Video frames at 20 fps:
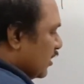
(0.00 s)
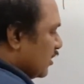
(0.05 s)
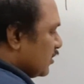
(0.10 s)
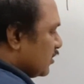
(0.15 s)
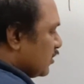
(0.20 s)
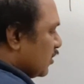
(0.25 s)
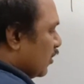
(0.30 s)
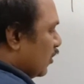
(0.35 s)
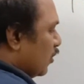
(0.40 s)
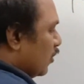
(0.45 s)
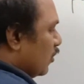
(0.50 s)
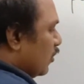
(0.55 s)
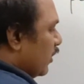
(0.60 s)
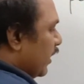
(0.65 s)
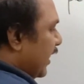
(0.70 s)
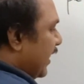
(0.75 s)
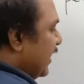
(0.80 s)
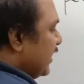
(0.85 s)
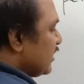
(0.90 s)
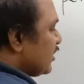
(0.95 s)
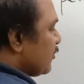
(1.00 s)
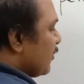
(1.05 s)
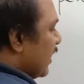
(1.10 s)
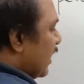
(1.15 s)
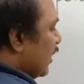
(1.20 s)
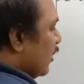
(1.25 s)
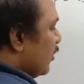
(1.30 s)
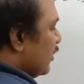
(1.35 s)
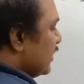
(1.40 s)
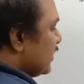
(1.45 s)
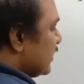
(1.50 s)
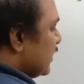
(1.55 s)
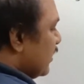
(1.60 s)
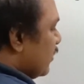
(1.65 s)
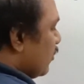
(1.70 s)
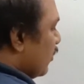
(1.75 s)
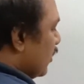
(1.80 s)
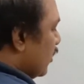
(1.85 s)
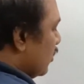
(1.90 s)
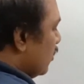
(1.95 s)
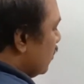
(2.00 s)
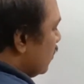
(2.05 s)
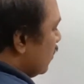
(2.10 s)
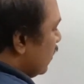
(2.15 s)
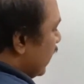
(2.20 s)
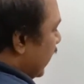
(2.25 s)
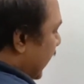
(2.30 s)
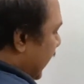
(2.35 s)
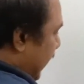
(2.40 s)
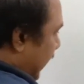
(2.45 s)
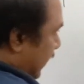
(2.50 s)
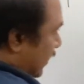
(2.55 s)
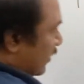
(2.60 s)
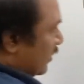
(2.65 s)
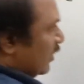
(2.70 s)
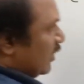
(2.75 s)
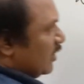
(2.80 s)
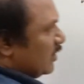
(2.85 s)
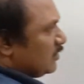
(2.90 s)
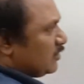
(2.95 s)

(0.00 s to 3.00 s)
So x value is equal to 8.